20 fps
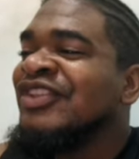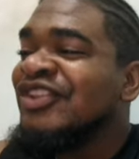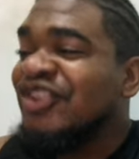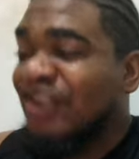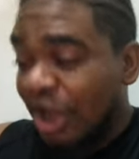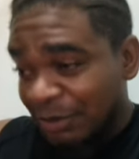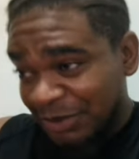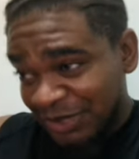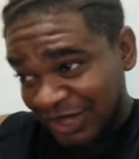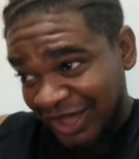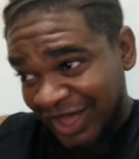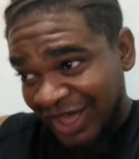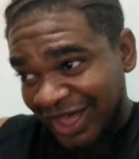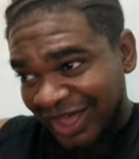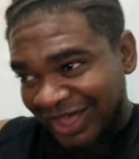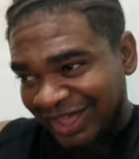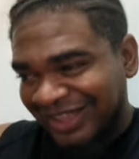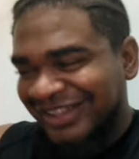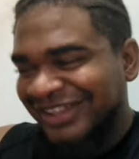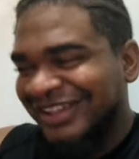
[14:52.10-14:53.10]
come
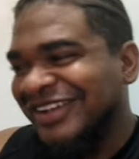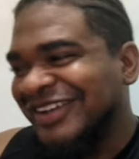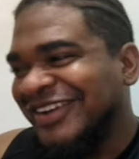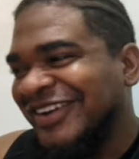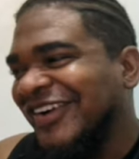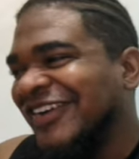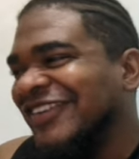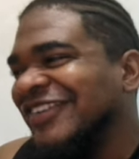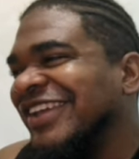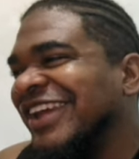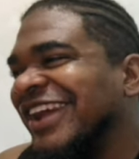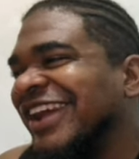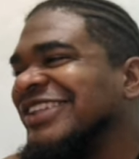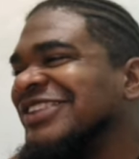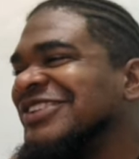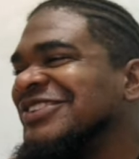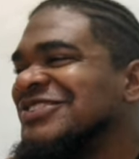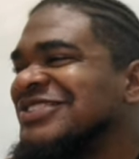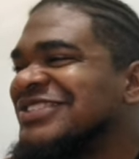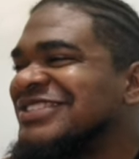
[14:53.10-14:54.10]
here. Yeah,
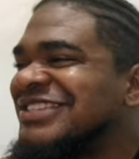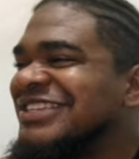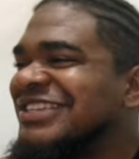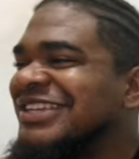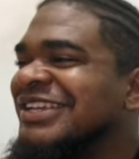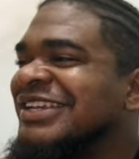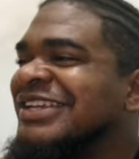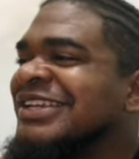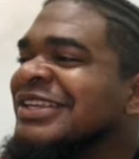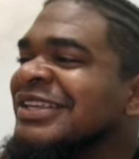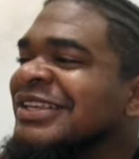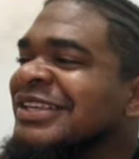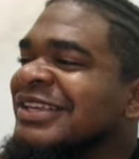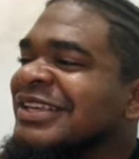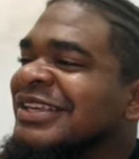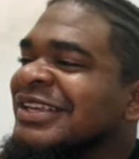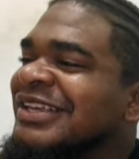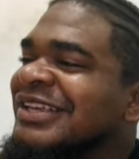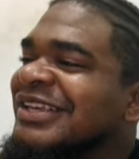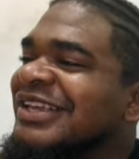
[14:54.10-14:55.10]
and you see.
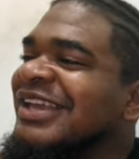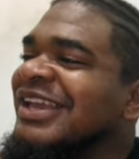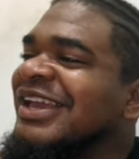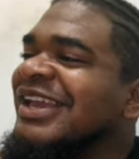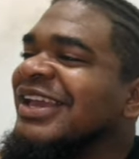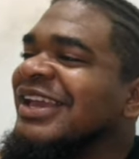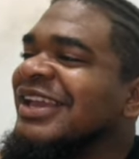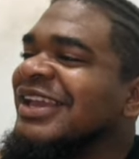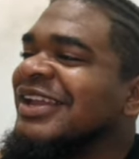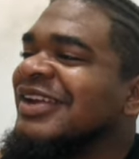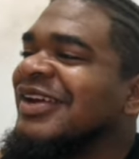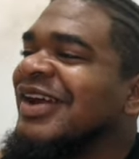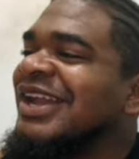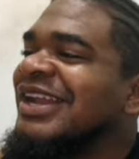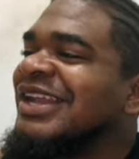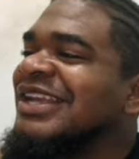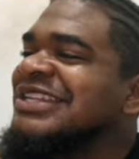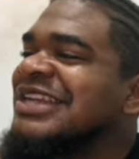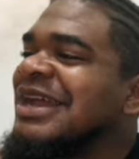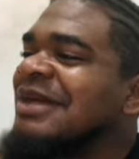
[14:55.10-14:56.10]
Hey, well,
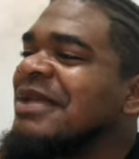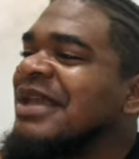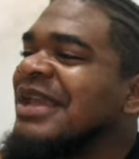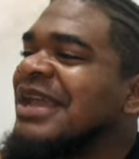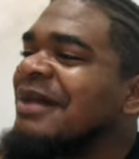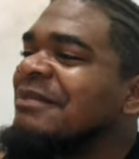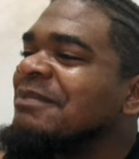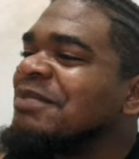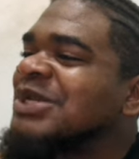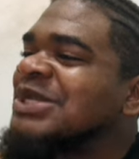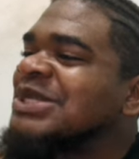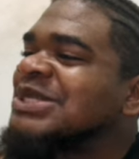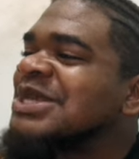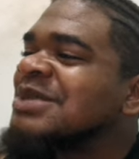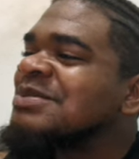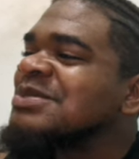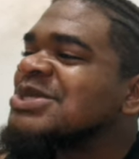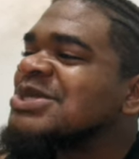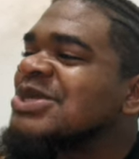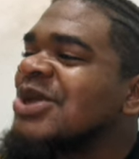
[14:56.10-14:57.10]
the Jamaican put in
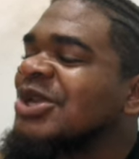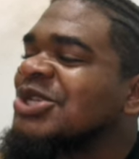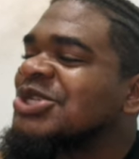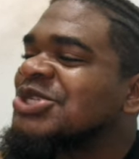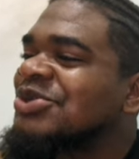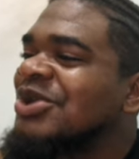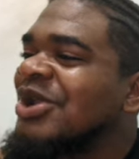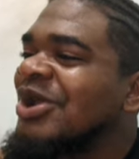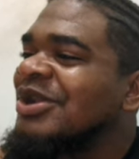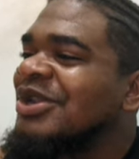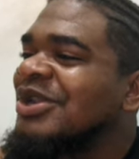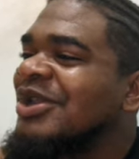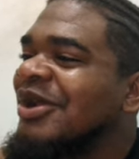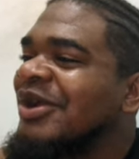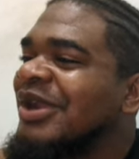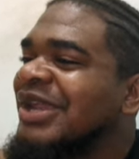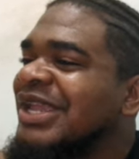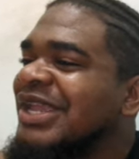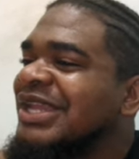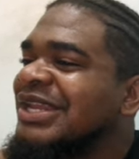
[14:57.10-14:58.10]
some sorcery on the
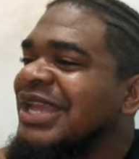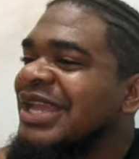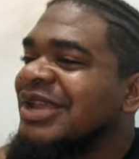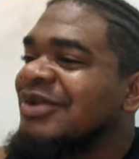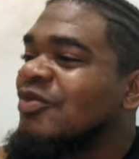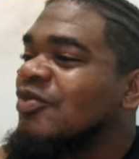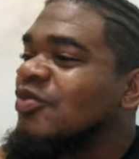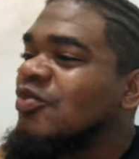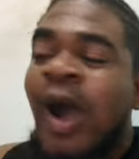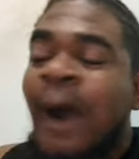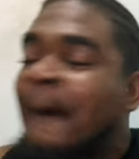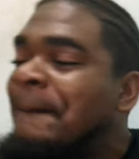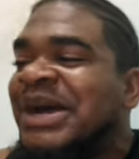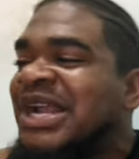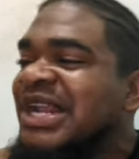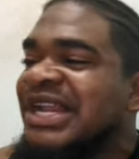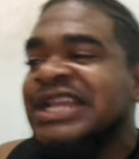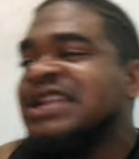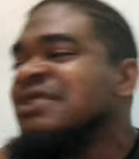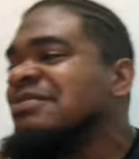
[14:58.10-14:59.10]
hurricane there.
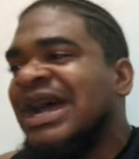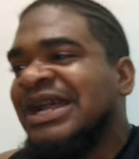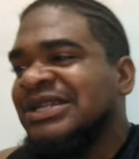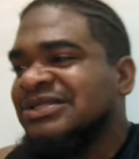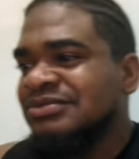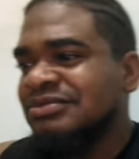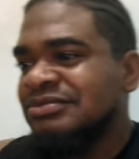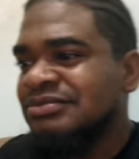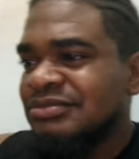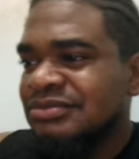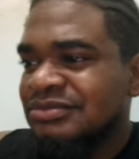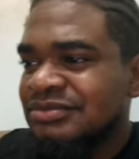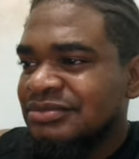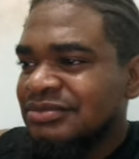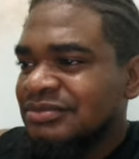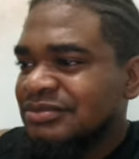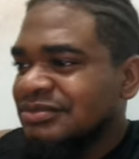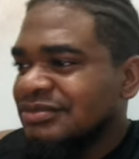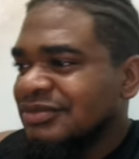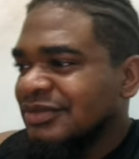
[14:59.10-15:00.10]
Wobbling, man.
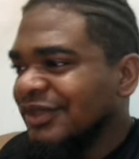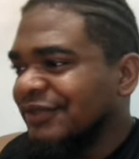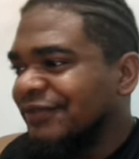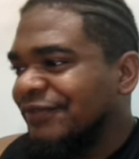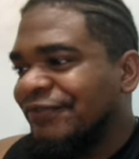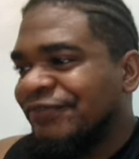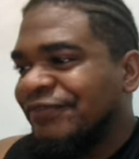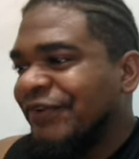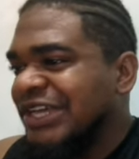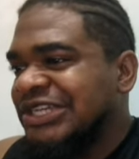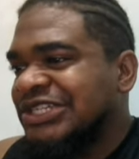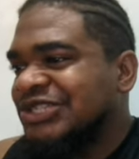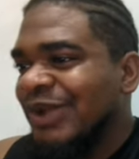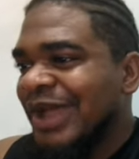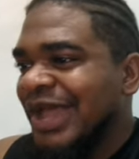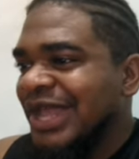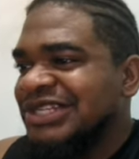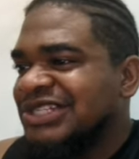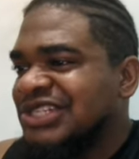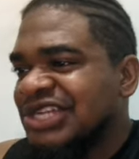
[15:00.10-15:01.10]
Afraid to
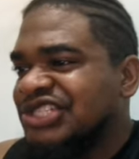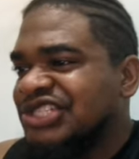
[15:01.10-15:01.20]
enter